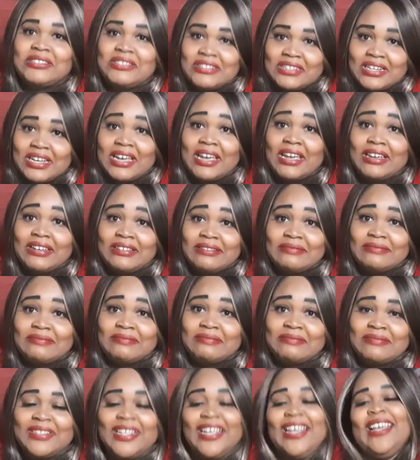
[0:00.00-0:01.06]

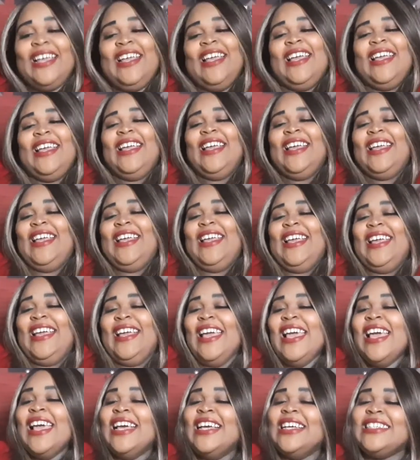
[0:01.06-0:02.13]

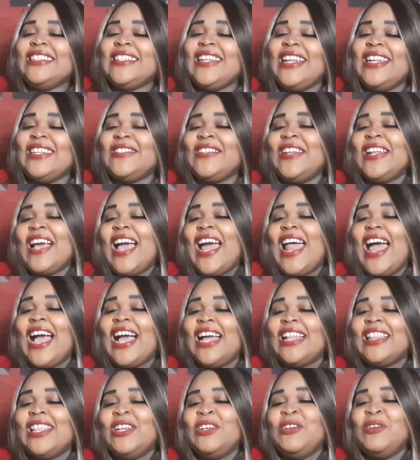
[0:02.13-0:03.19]
So that's what I got. I
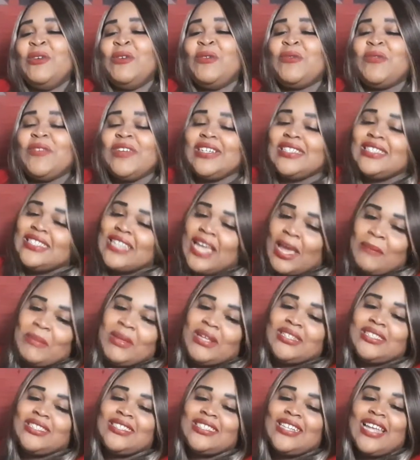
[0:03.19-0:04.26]
got the new fish
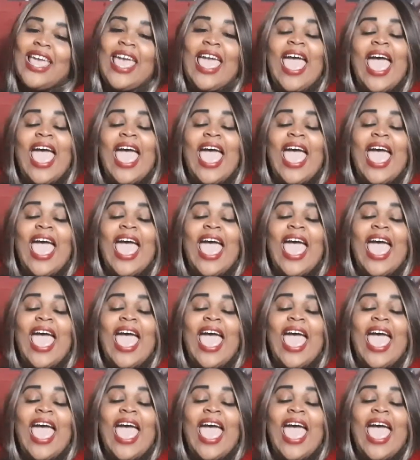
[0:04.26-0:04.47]
sandwich,